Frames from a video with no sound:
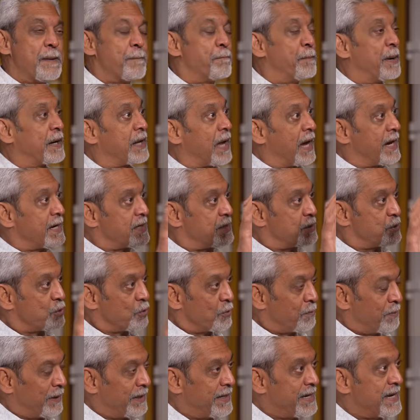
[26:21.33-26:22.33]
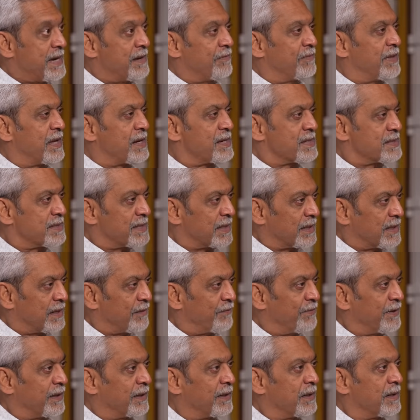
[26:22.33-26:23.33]
But I do believe that a
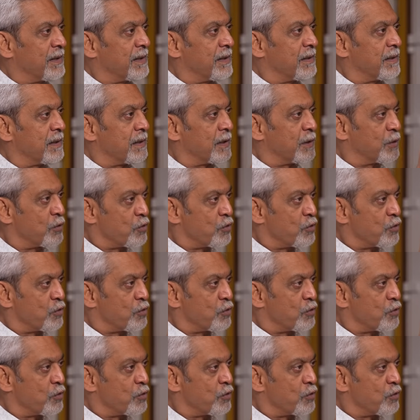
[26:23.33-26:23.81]
significant